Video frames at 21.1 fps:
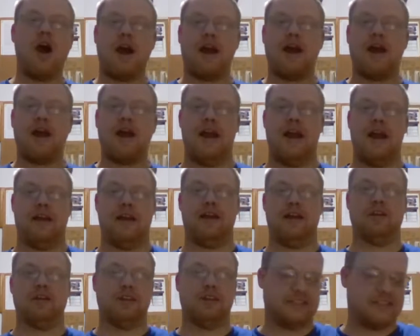car
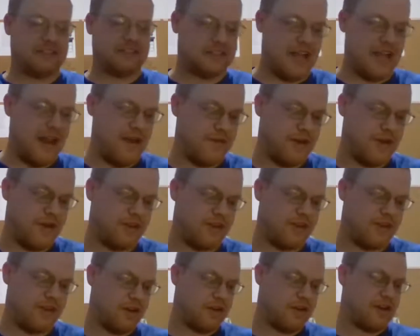and it'll
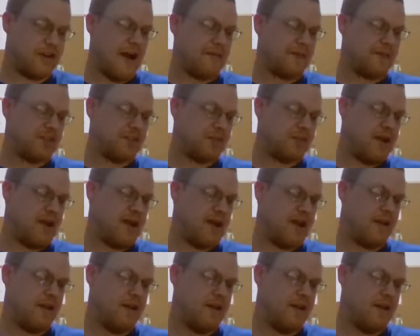save it to your top
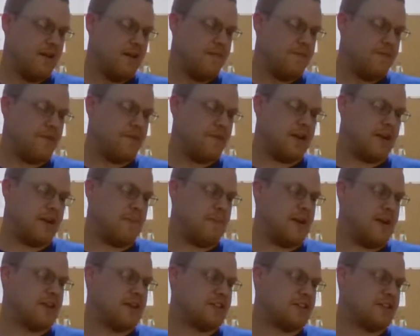speed. Then
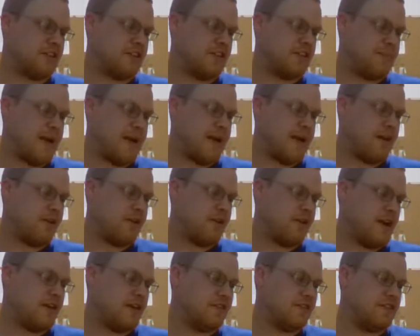it measures
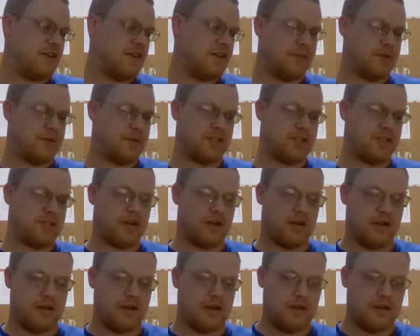battery and
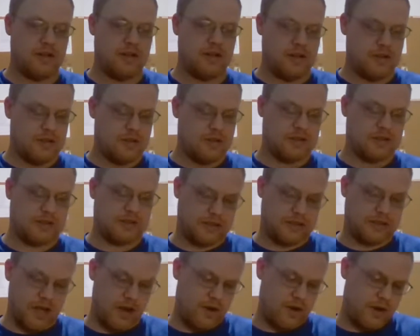temperature.
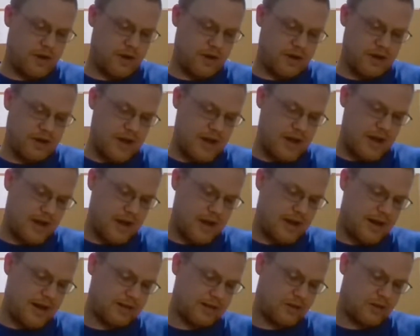So
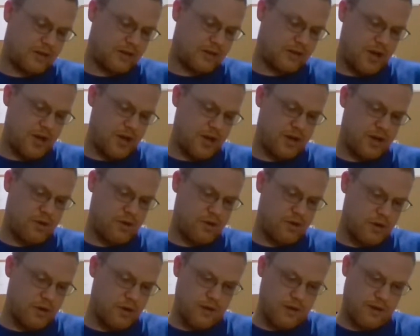yeah, it's pretty
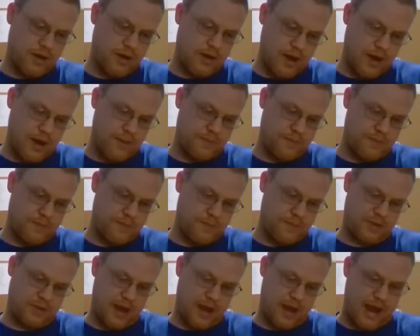cool
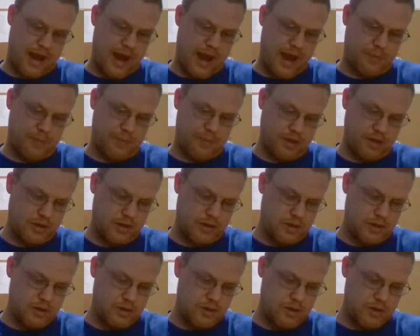app.
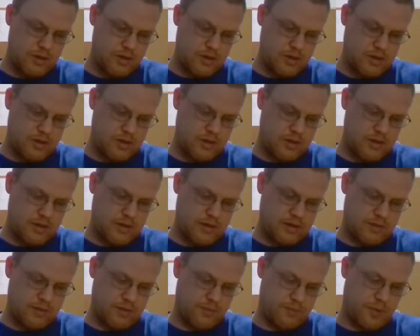
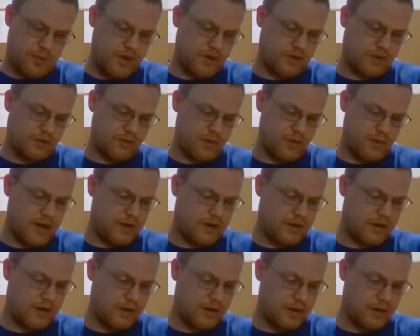Pretty
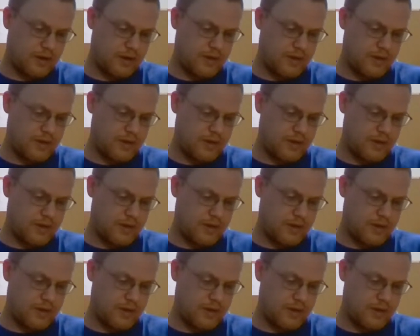sweet.